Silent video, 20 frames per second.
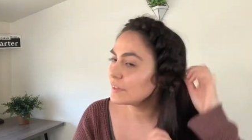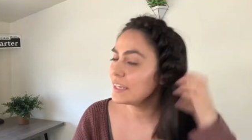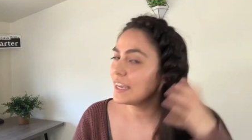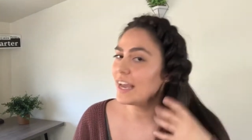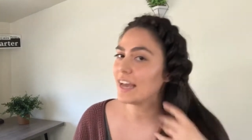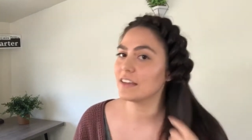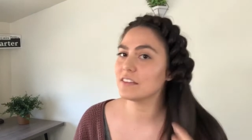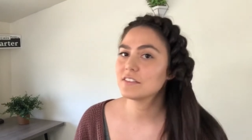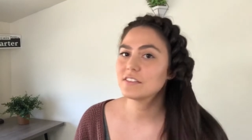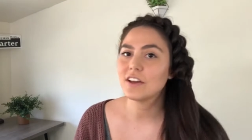
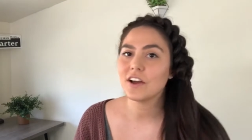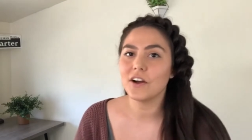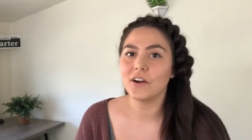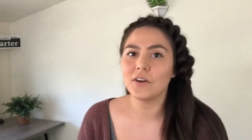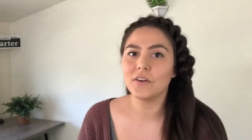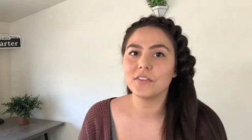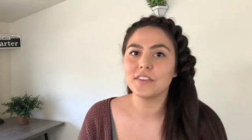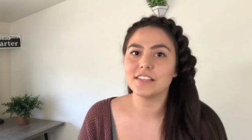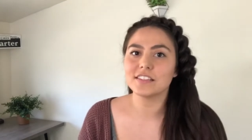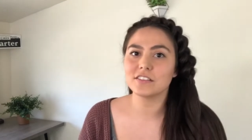Yeah,
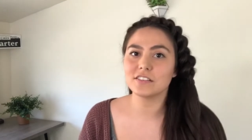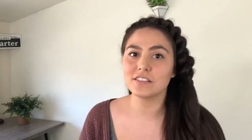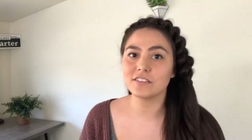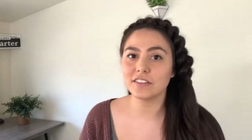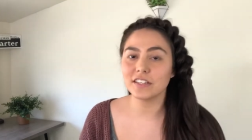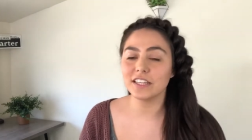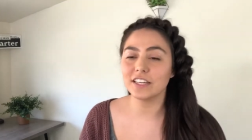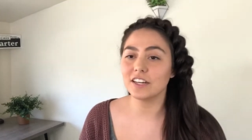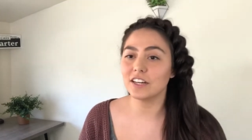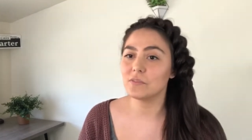so this is a
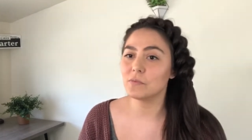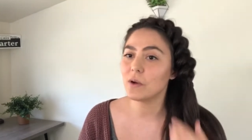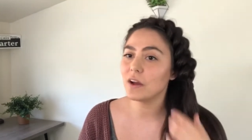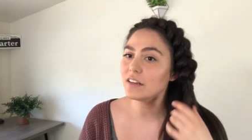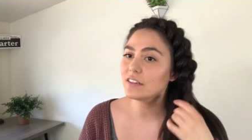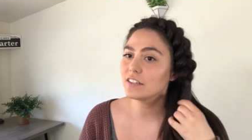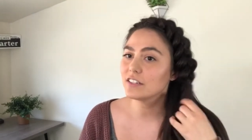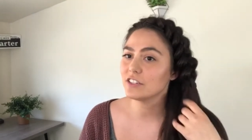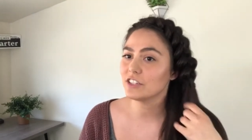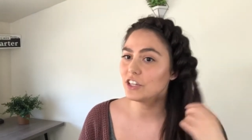really good
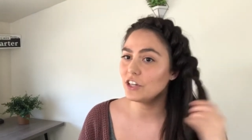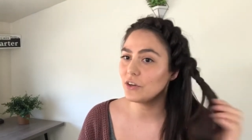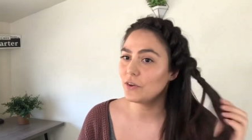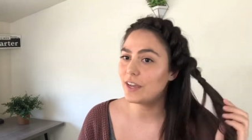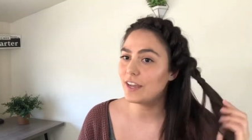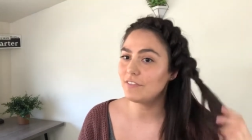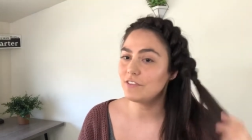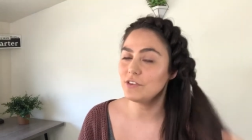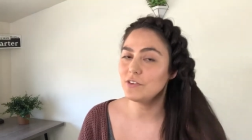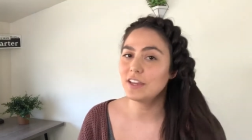one to do
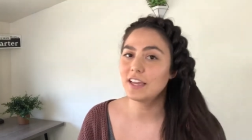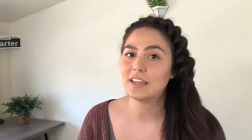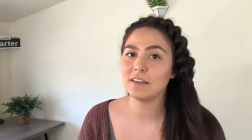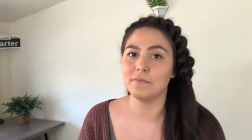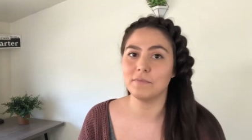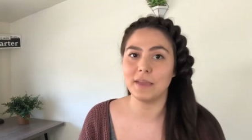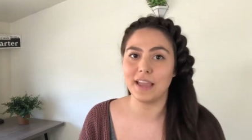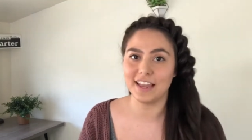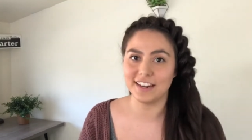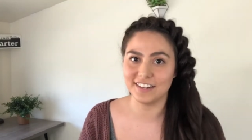if you can
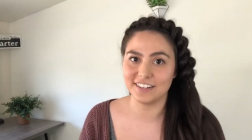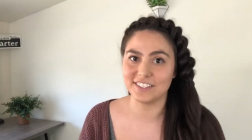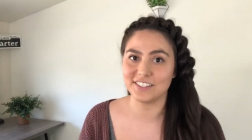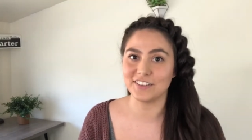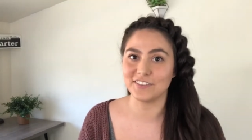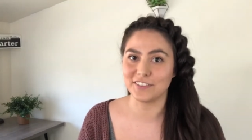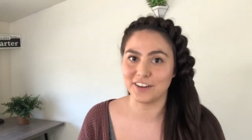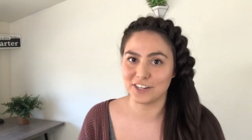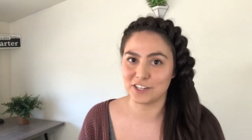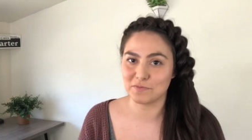manage the
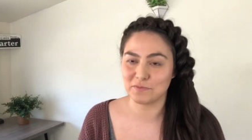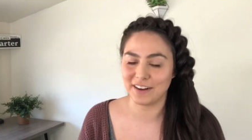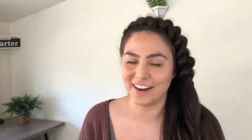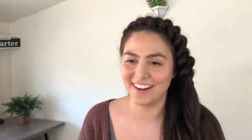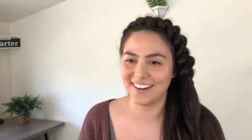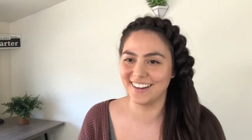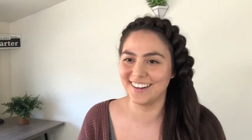French braid.